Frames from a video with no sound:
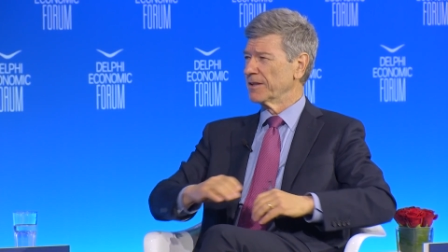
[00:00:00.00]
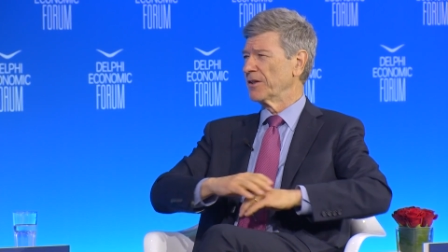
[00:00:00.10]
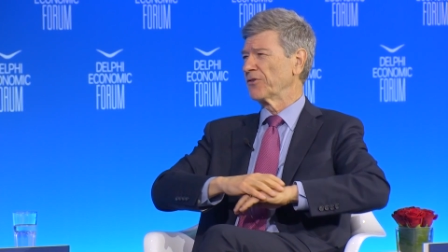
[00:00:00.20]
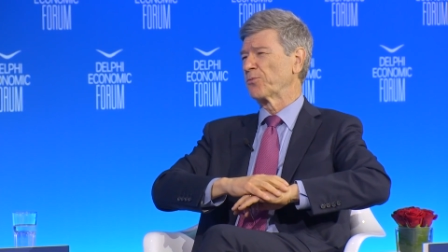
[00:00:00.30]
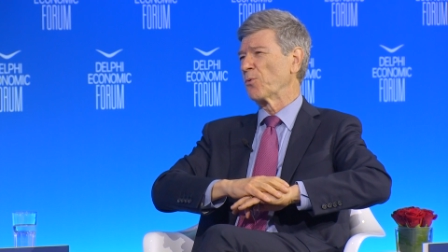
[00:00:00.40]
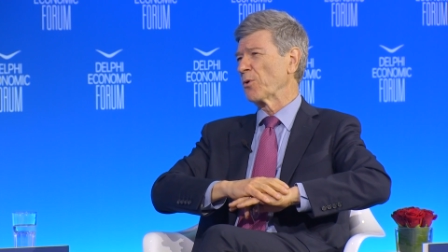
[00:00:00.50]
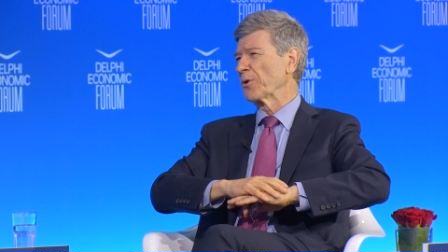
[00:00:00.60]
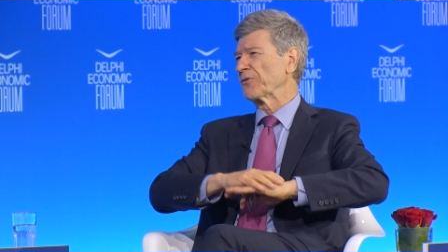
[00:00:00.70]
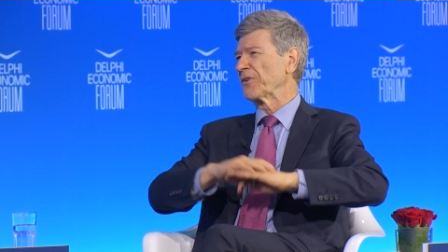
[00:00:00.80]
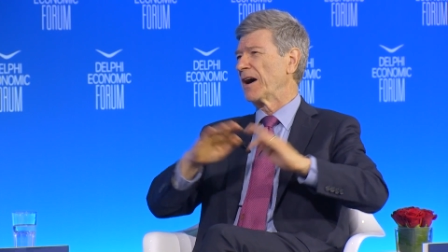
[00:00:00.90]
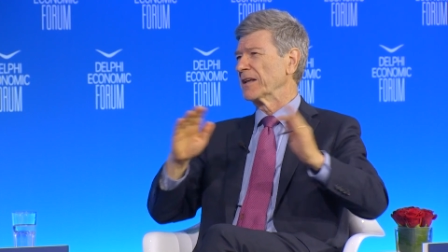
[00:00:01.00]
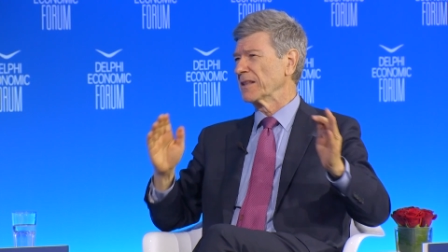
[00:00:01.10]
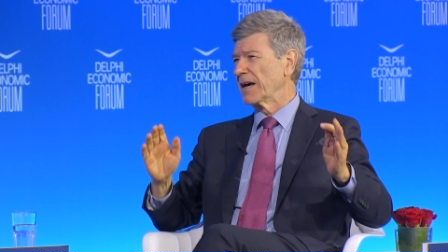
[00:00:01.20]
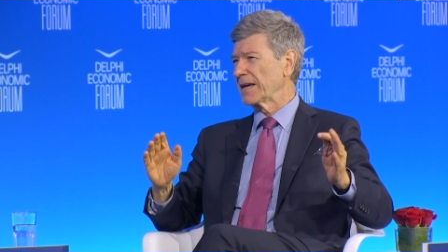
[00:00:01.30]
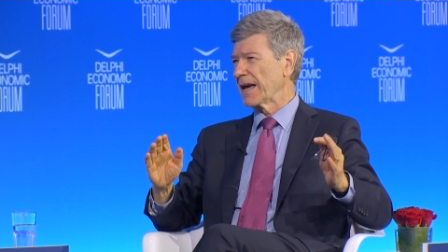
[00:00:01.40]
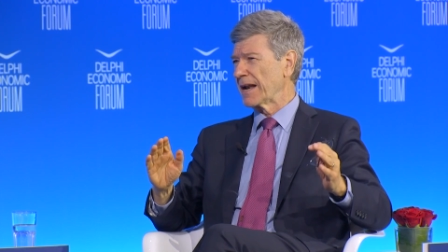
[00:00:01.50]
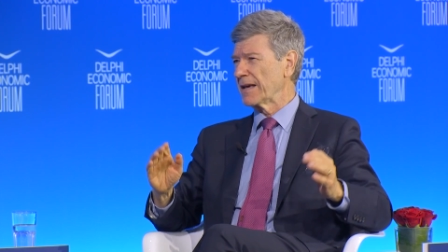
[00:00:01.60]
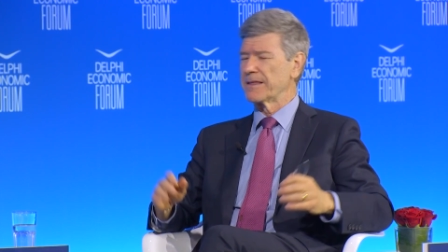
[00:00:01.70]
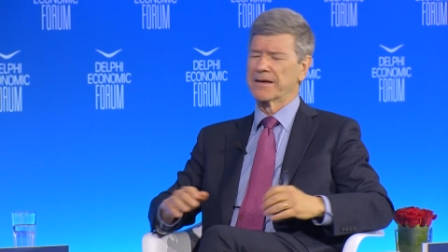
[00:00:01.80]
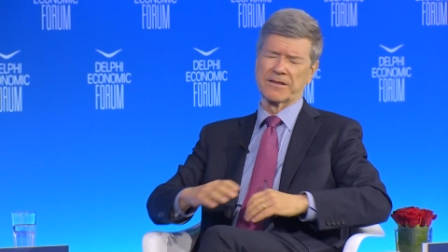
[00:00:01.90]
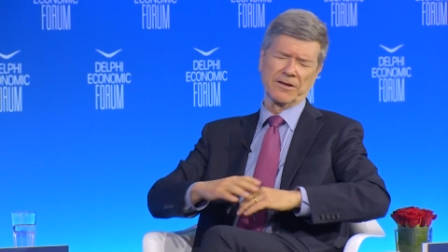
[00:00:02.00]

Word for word: This war is unlike anything.